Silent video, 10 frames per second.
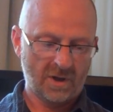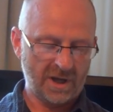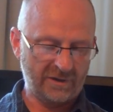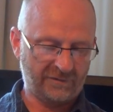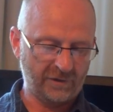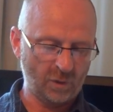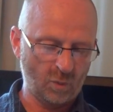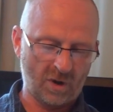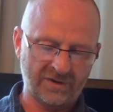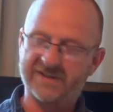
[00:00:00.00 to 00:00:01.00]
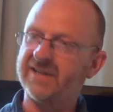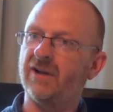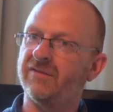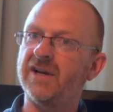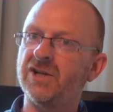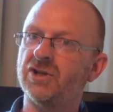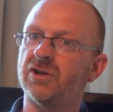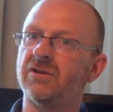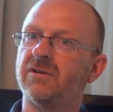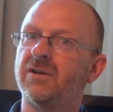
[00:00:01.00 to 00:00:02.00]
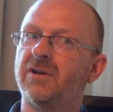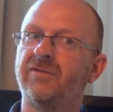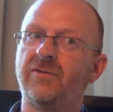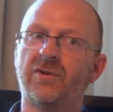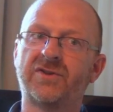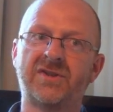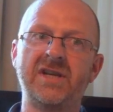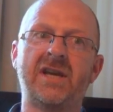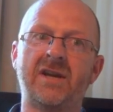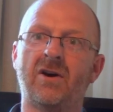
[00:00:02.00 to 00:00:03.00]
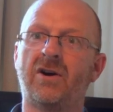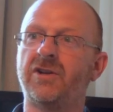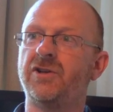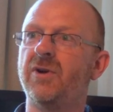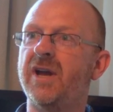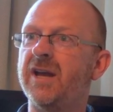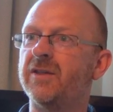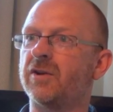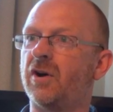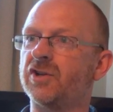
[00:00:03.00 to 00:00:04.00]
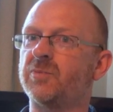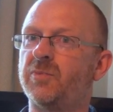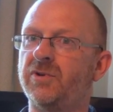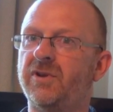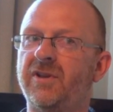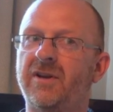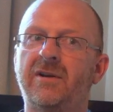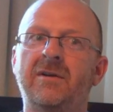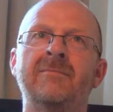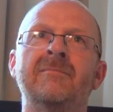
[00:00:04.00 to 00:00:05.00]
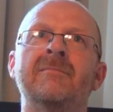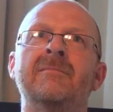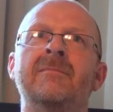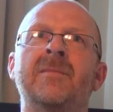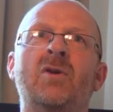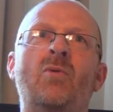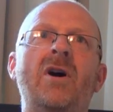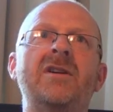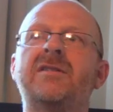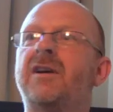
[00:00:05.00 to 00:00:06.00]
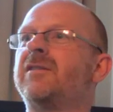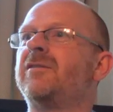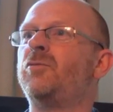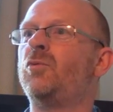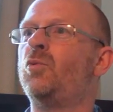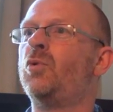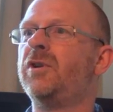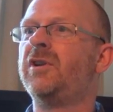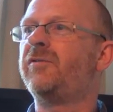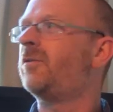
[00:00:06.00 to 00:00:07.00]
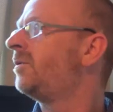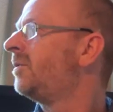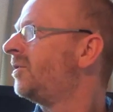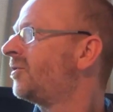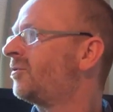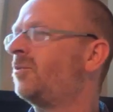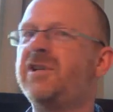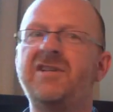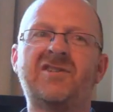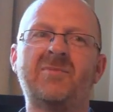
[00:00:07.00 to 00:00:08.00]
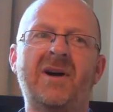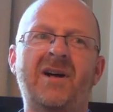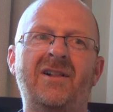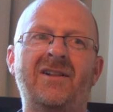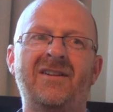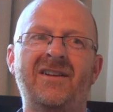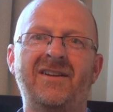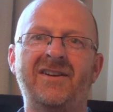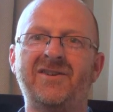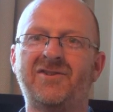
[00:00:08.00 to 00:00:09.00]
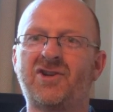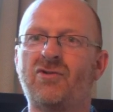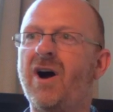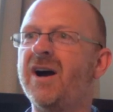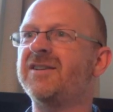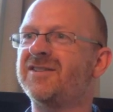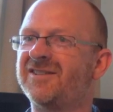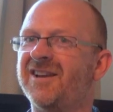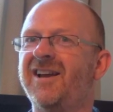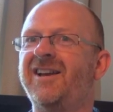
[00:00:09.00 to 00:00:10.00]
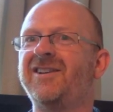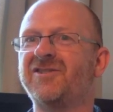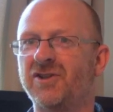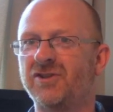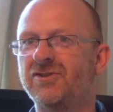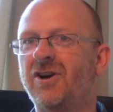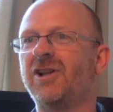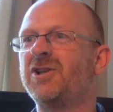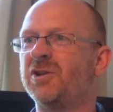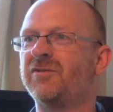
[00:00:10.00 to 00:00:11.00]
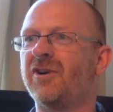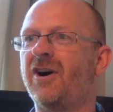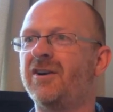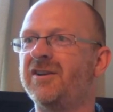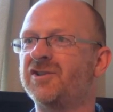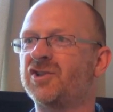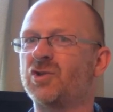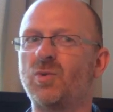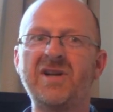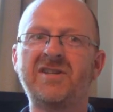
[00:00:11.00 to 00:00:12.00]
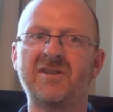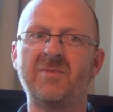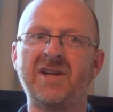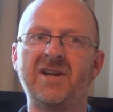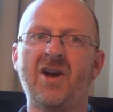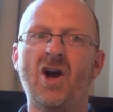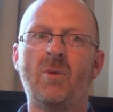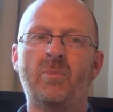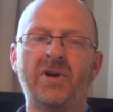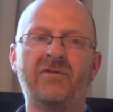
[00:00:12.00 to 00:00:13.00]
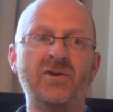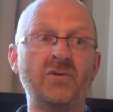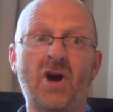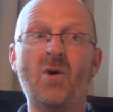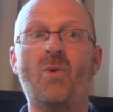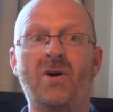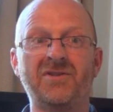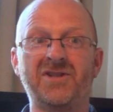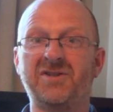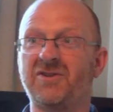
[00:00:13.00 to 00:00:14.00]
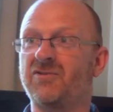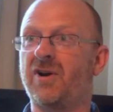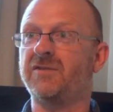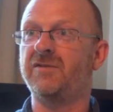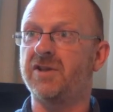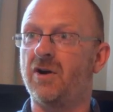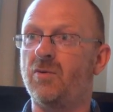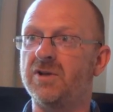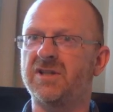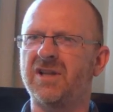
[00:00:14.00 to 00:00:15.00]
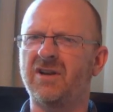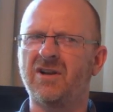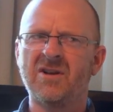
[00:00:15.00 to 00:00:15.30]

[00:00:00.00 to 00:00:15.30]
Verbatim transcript: If you want salvation, if you're seeking God and you hear the gospel, you think, why is that wonderful, sweet smell? It's Christ. It's the knowledge of God. It's sweet to me. But if you don't want Jesus Christ, if you don't, you think,